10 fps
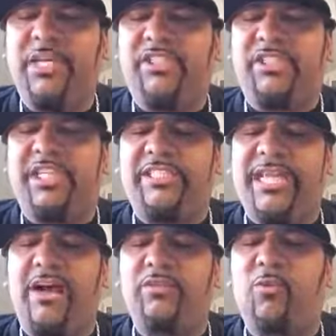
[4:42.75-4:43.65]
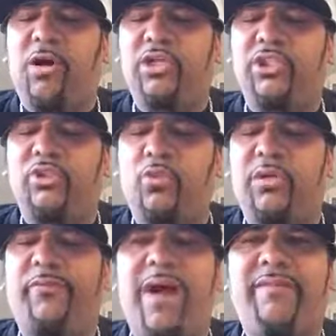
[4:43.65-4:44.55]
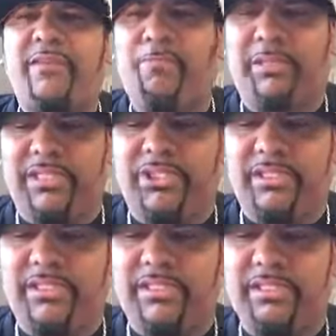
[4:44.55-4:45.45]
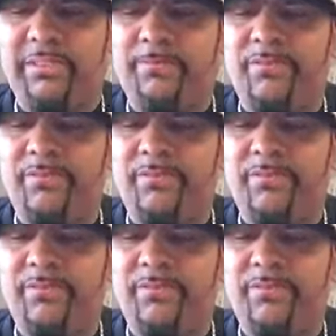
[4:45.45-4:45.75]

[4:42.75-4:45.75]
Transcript: 6,125 completions.